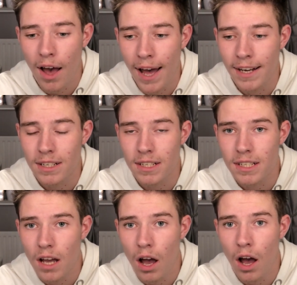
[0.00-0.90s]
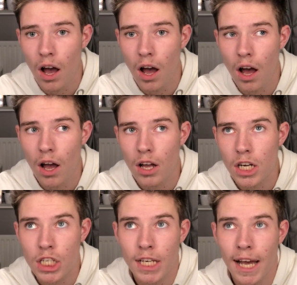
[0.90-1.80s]
and
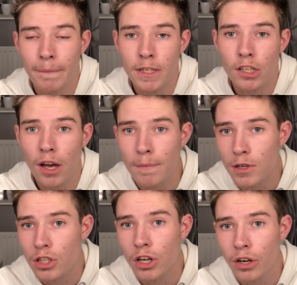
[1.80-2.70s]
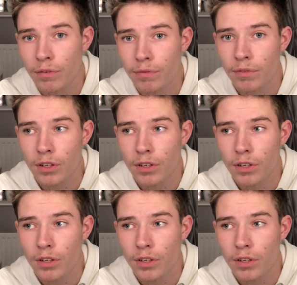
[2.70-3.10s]
she gave me so much love